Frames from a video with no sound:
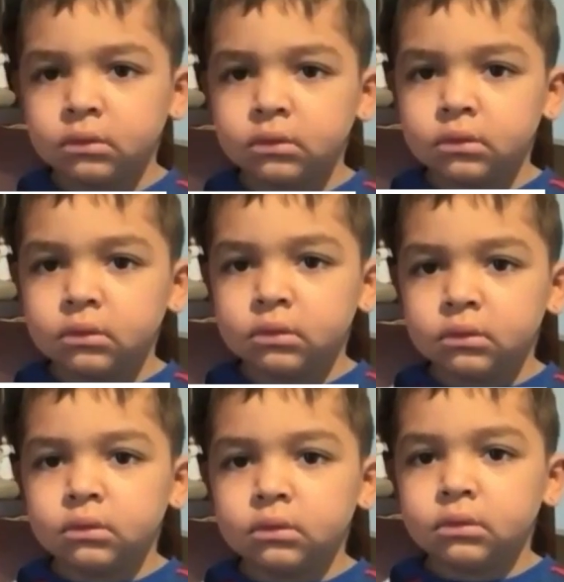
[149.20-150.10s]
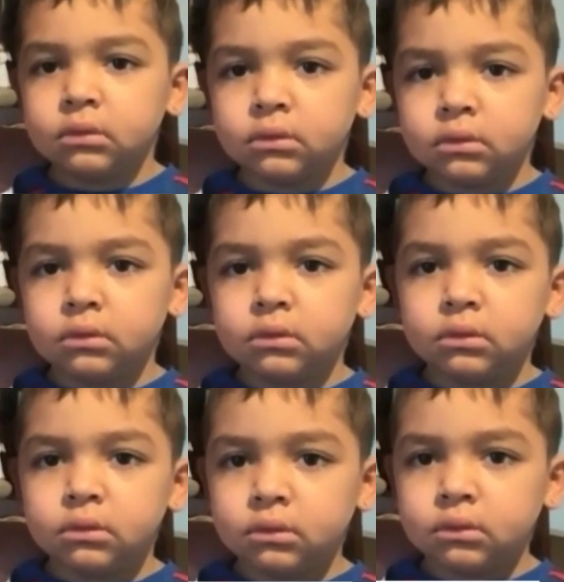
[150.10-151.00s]

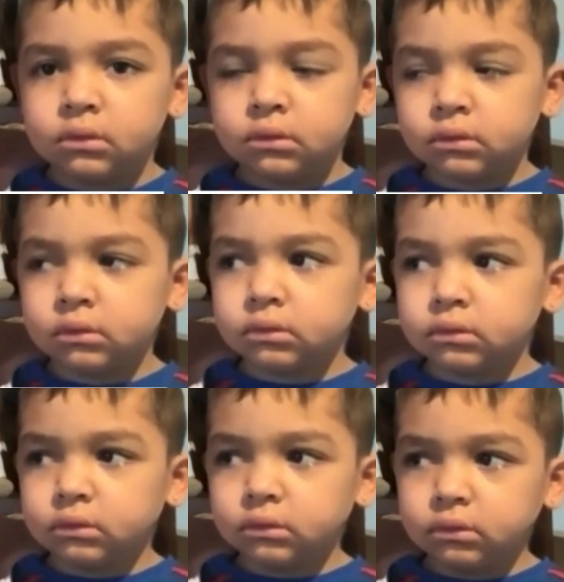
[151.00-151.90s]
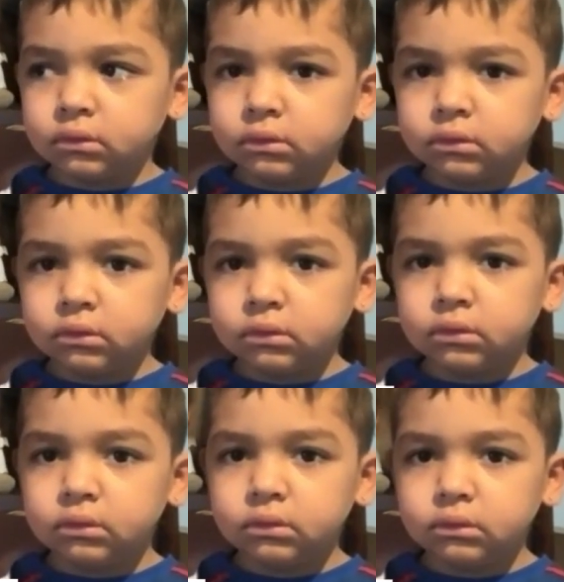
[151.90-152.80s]

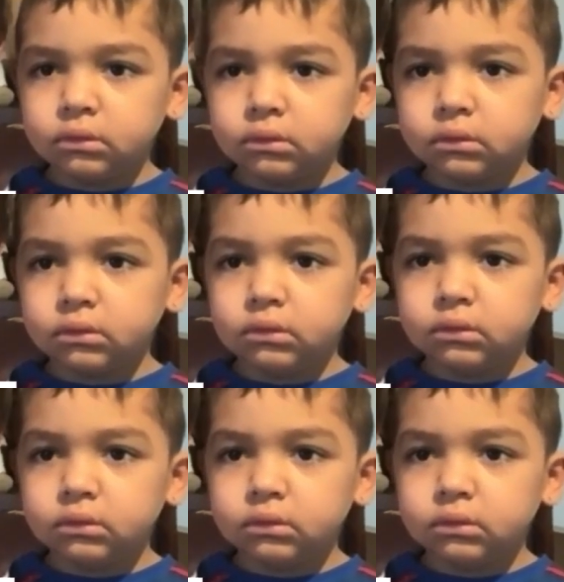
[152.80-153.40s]
(silent)